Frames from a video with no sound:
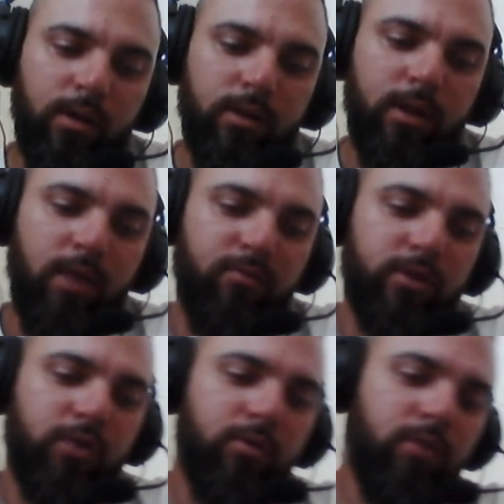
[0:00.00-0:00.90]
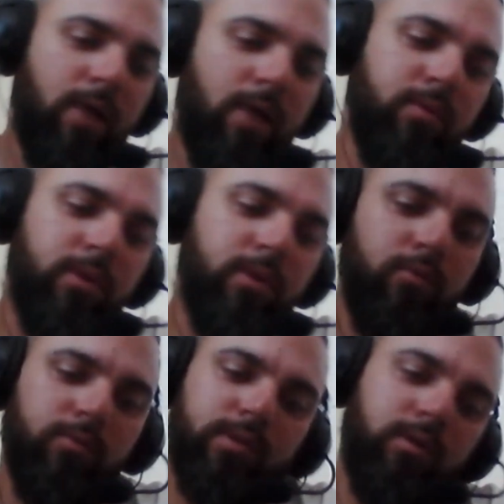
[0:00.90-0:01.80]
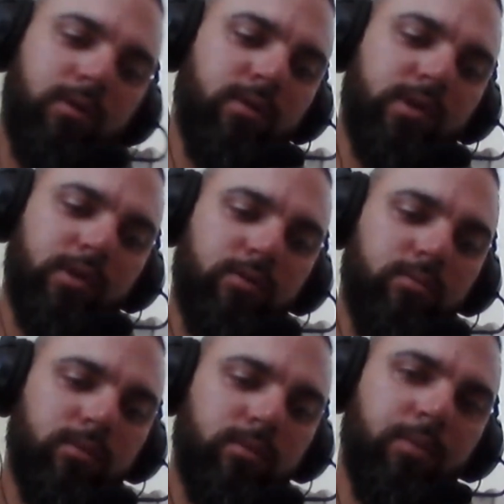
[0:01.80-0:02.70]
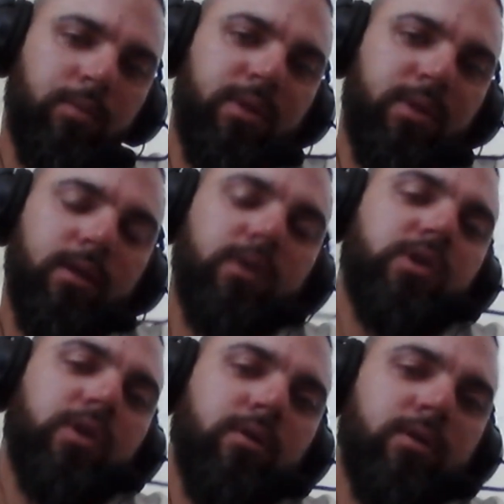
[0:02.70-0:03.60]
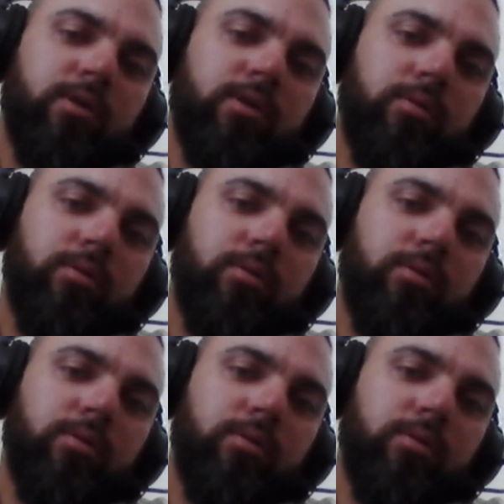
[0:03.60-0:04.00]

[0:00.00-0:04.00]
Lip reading: did he ever joke around with you, or was he always completely serious?